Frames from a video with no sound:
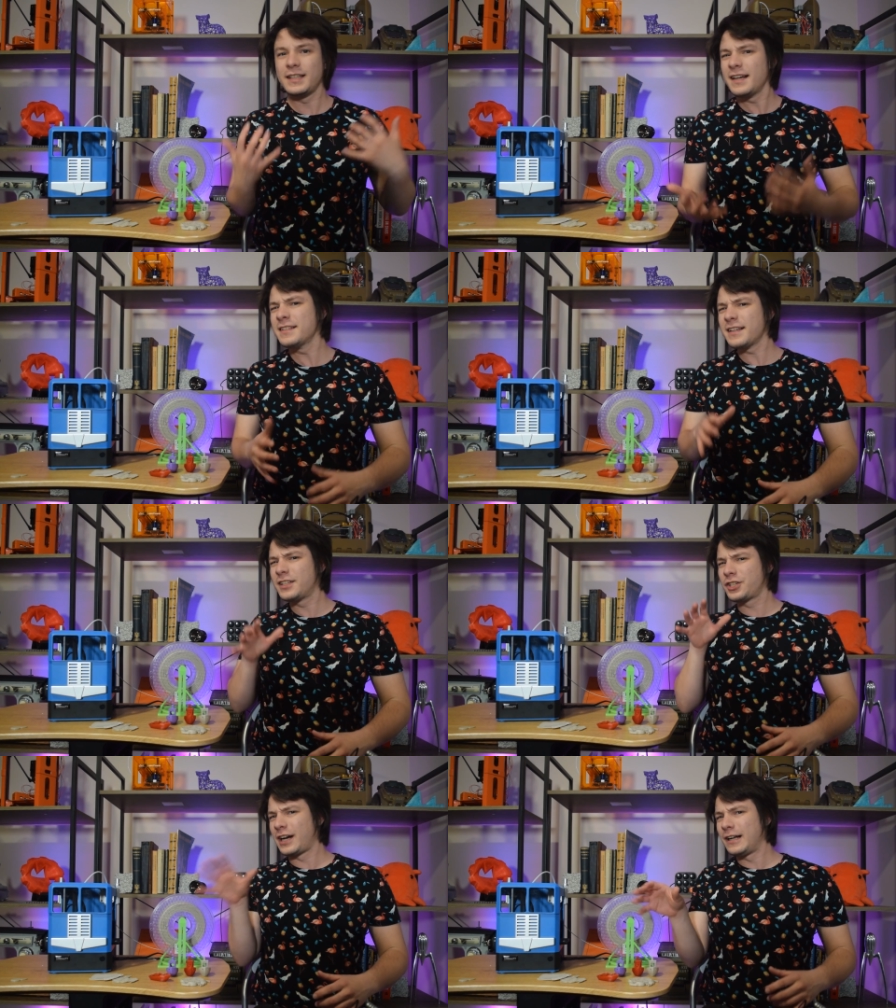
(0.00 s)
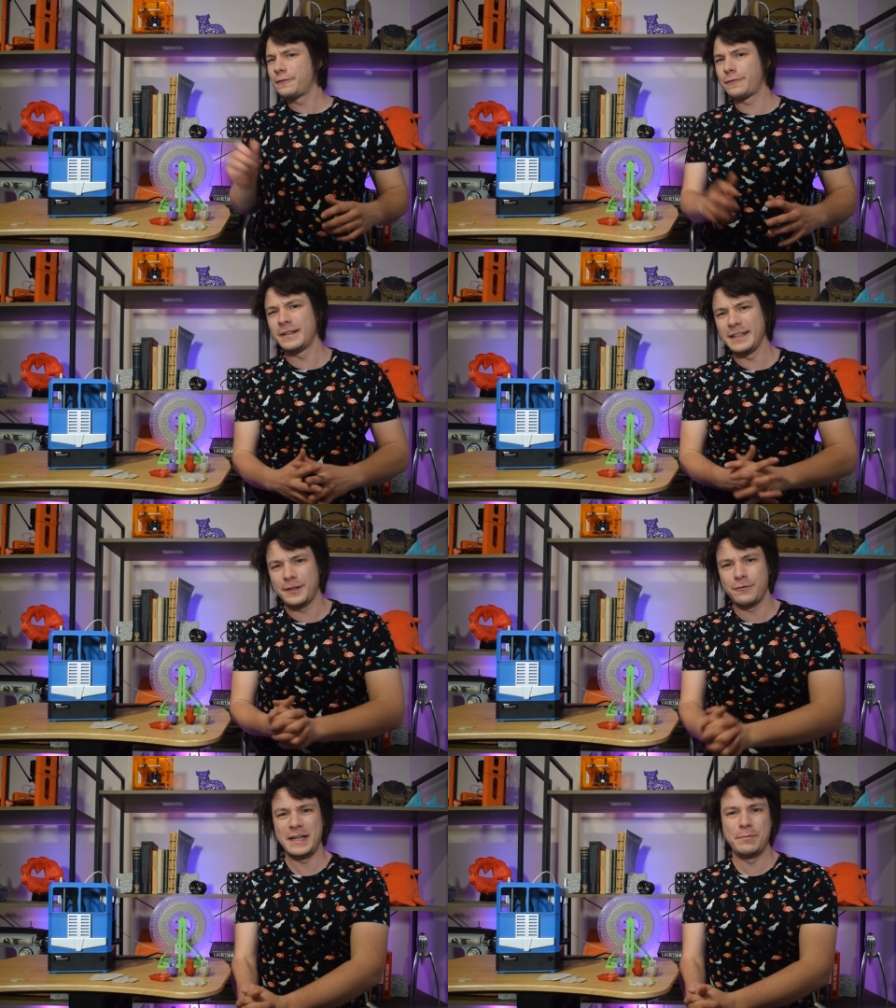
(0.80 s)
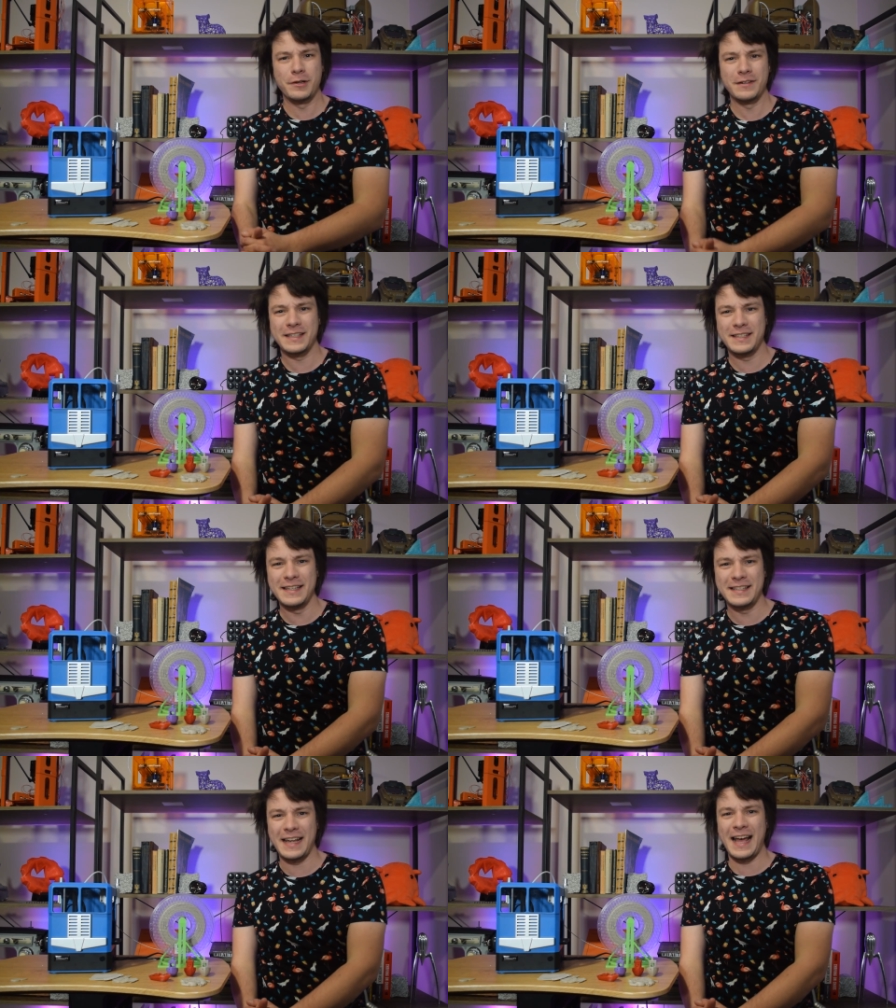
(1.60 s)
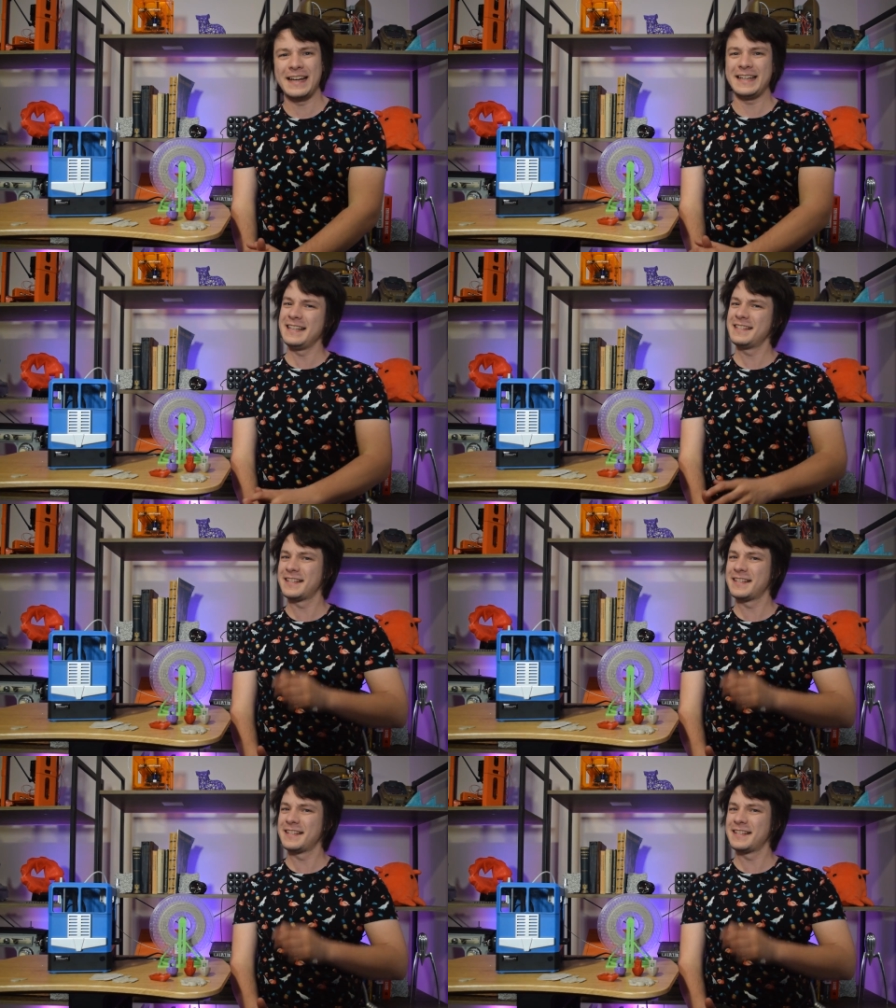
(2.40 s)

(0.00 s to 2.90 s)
Does a child-friendly 3D printer exist, and is